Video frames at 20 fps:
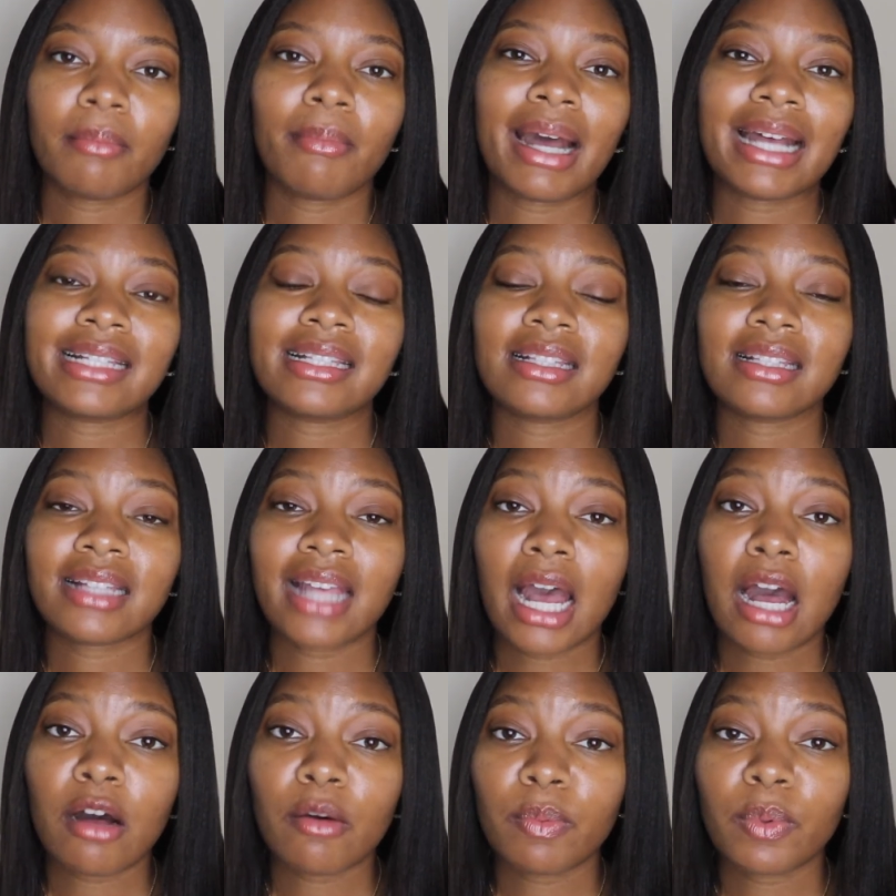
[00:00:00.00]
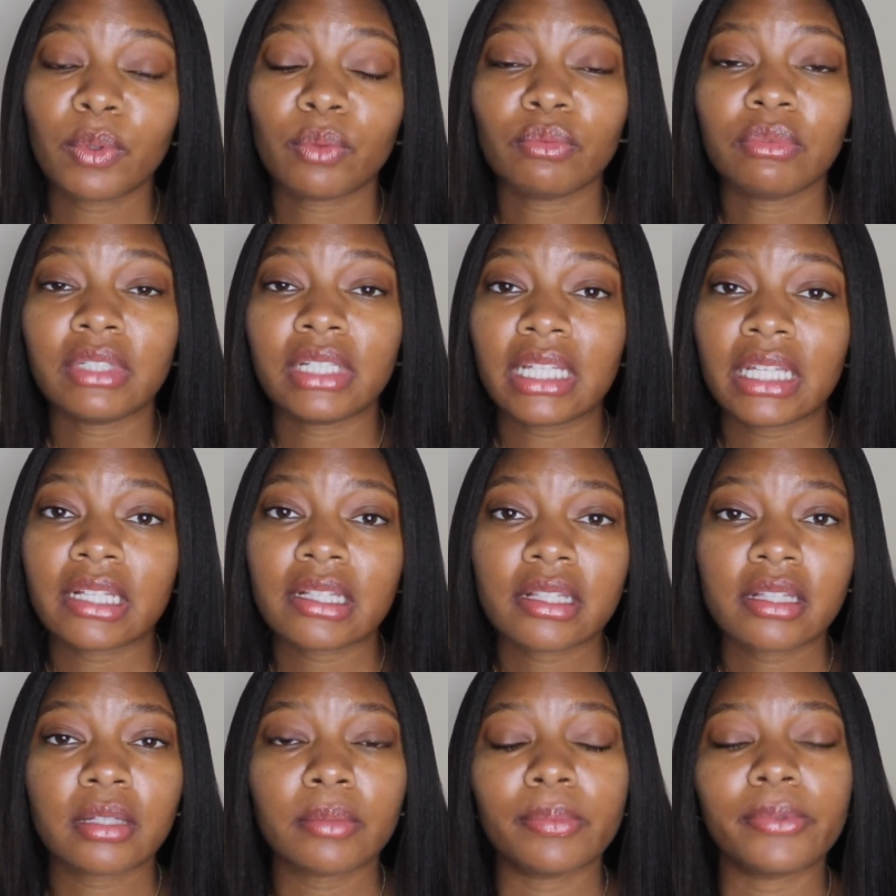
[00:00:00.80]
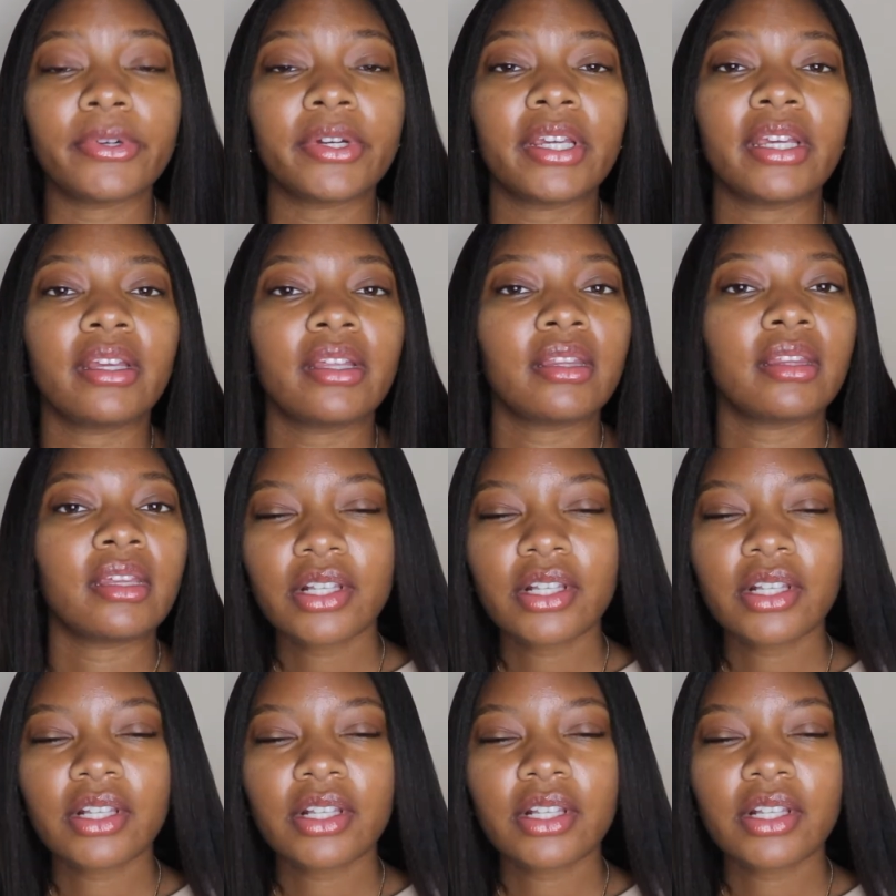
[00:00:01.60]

My scalp needs to breathe.